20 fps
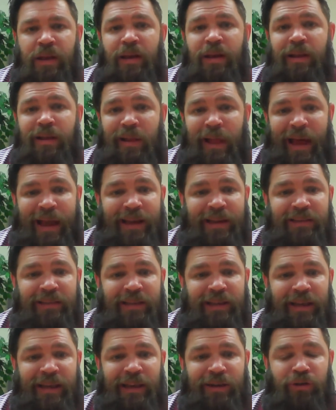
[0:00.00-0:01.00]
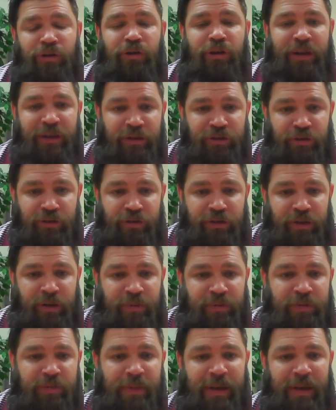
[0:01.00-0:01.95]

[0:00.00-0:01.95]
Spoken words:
clients in your internships.